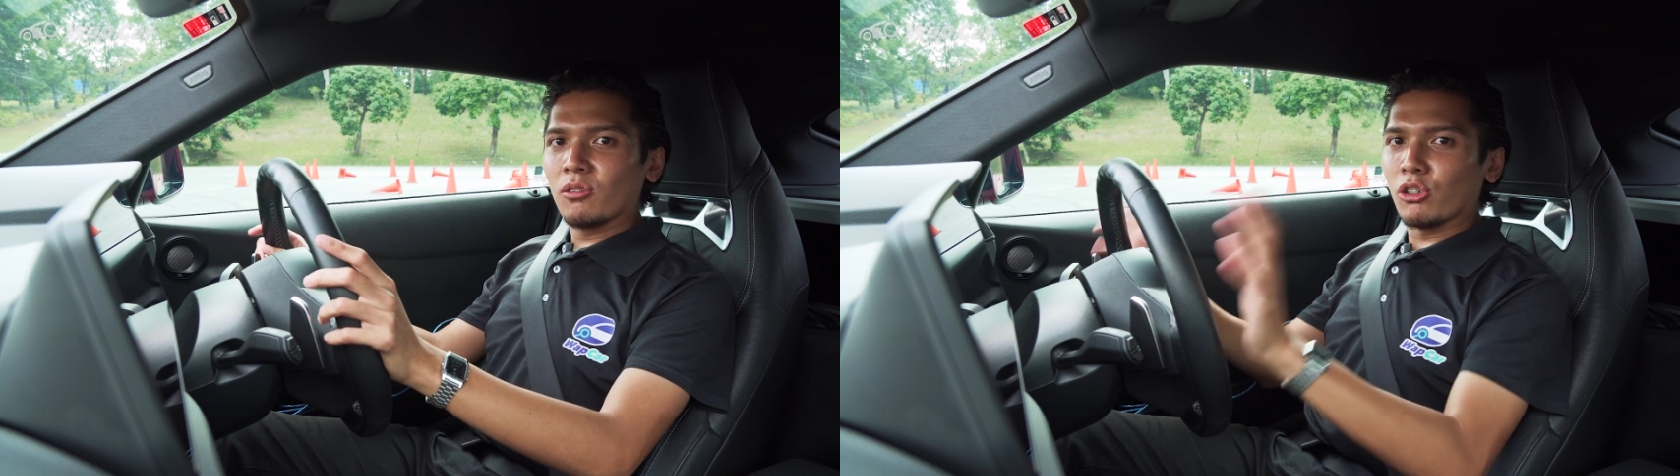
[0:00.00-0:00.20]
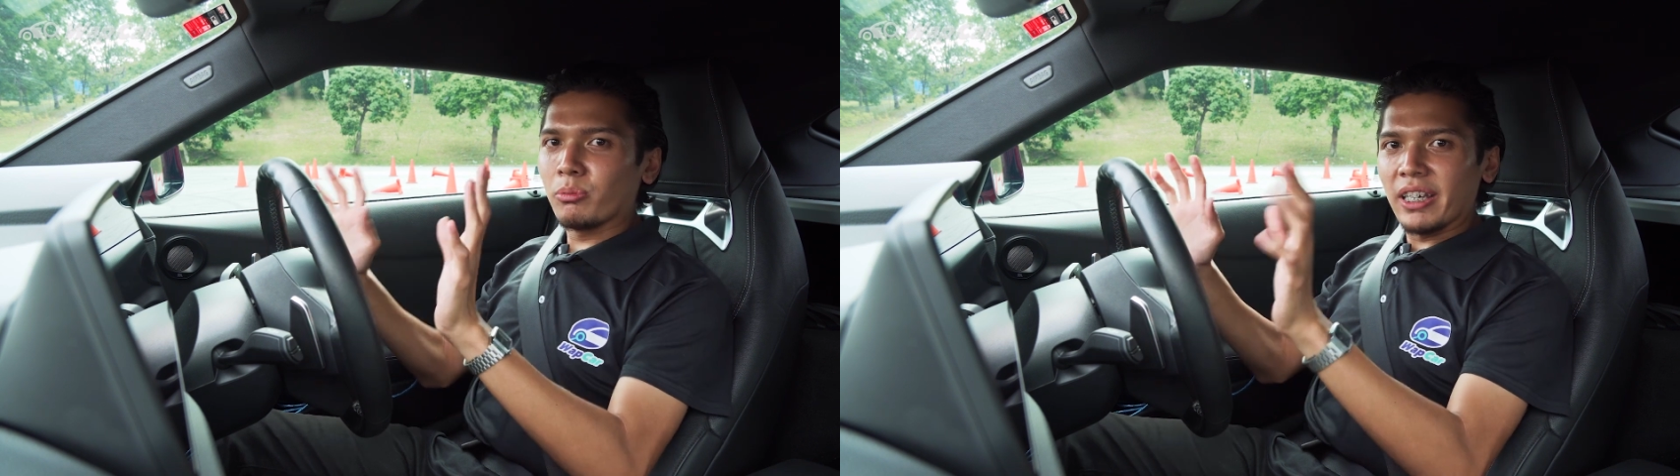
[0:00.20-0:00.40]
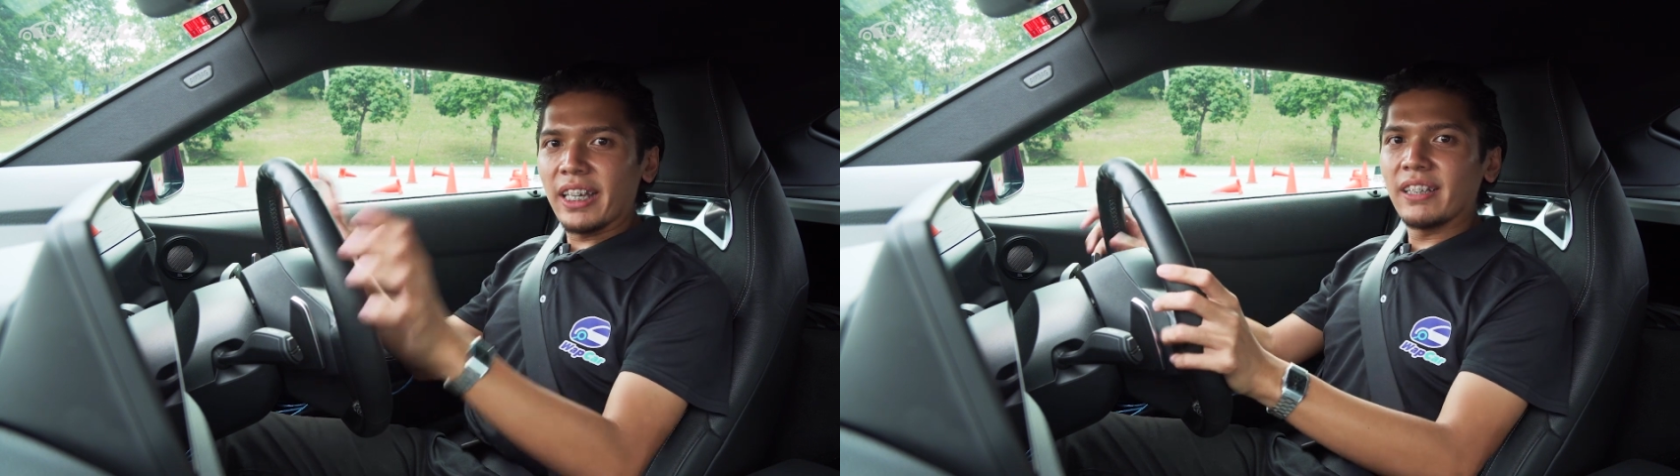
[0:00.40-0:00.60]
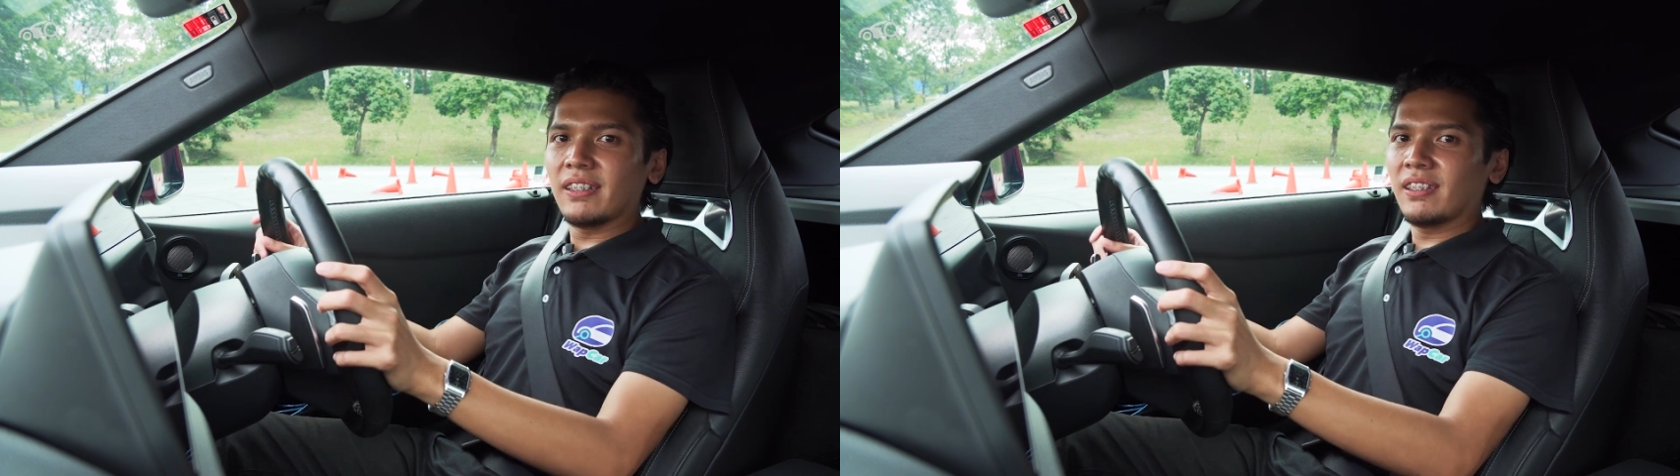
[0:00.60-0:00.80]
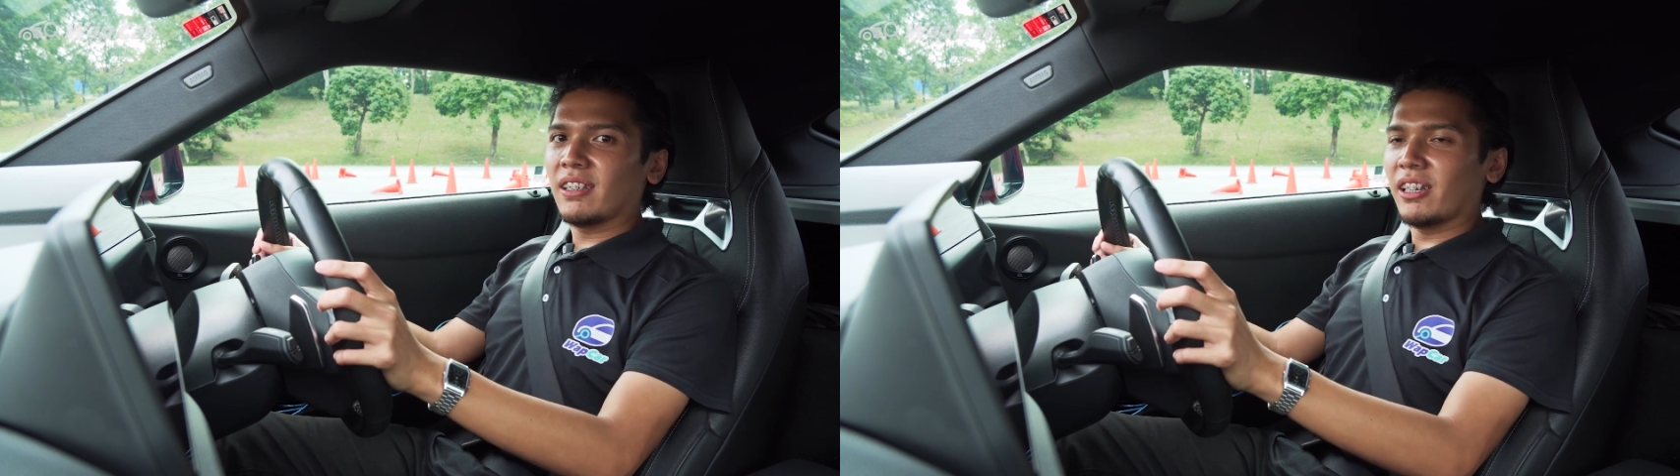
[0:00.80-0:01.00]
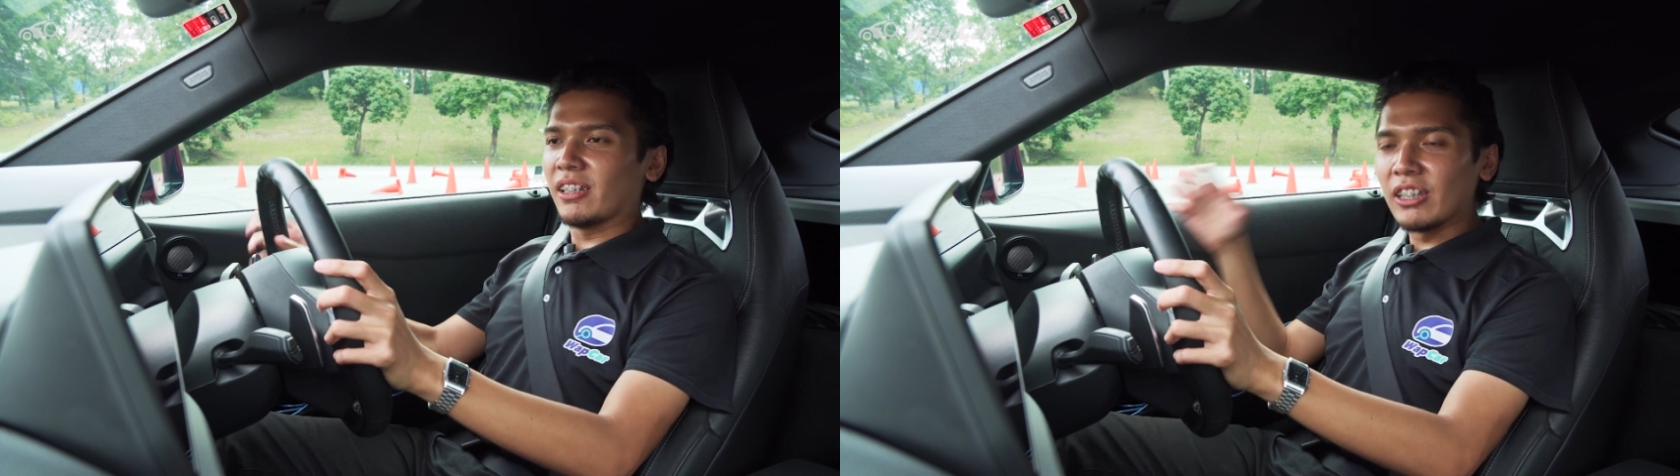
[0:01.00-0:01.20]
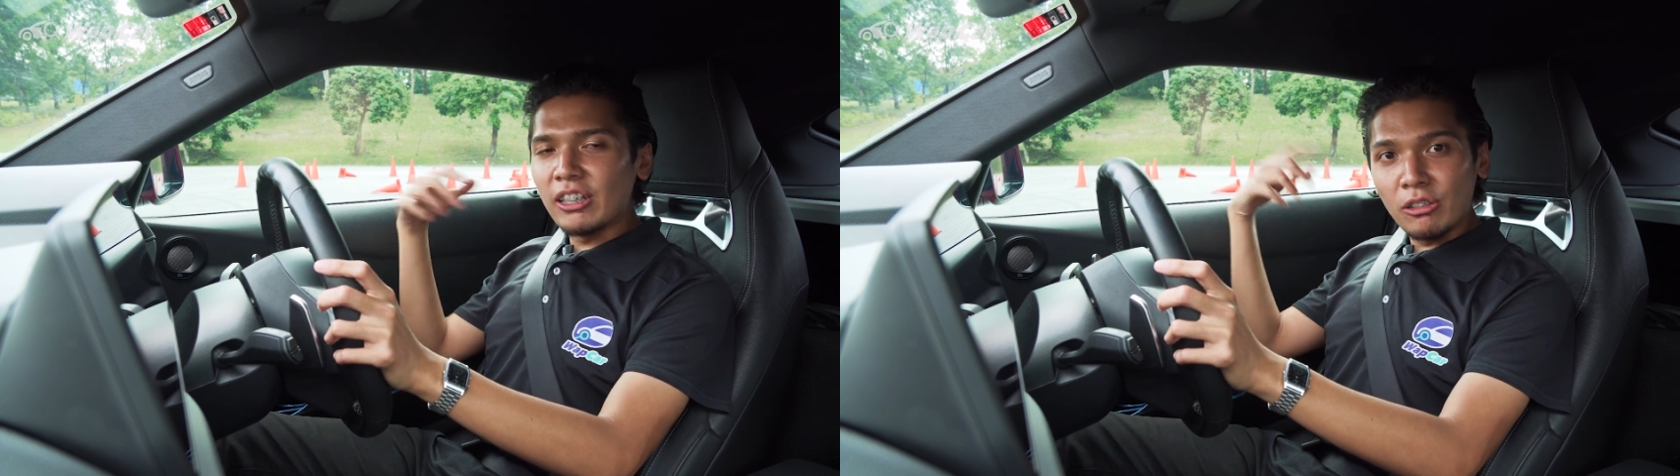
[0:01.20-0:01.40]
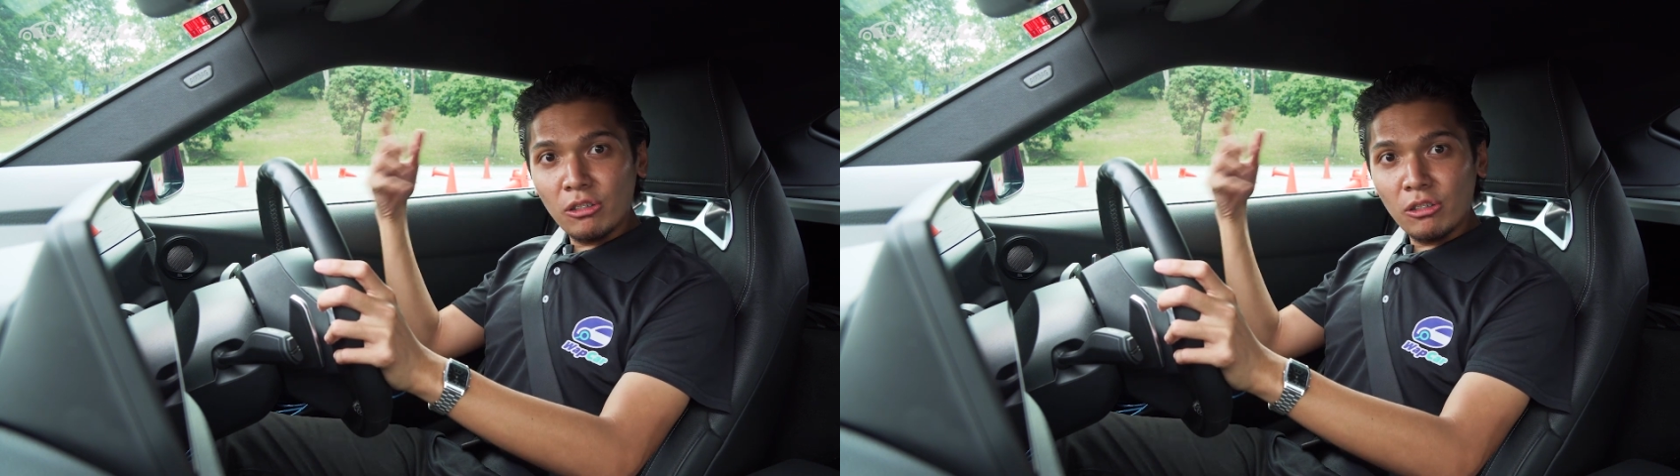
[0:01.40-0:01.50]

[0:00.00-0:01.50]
Wash my hands and hear the